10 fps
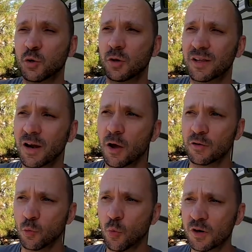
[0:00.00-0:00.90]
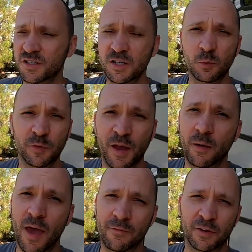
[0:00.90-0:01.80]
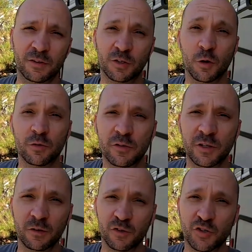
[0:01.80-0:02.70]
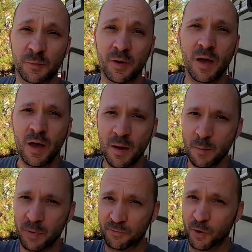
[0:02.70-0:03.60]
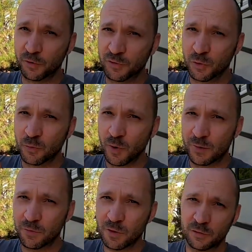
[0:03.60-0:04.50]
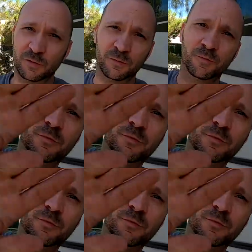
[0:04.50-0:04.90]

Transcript: toilet under warranty without having to go to the dealership. But first, right after this.